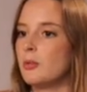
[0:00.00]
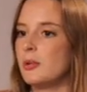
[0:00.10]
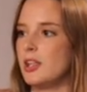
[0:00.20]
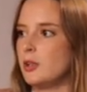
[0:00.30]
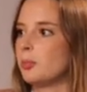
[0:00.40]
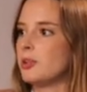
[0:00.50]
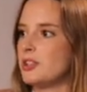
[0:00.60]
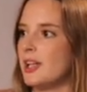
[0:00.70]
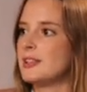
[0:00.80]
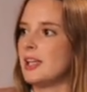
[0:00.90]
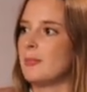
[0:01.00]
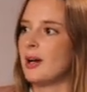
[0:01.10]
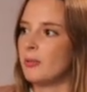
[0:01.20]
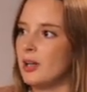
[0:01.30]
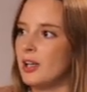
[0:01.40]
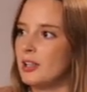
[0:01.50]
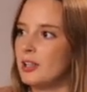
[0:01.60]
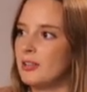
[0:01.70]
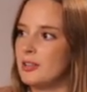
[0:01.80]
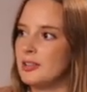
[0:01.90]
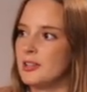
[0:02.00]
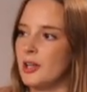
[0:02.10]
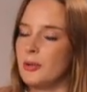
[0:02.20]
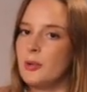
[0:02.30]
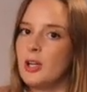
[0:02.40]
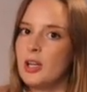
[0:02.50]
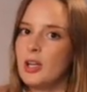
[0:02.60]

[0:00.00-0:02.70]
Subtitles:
within your project team at work. So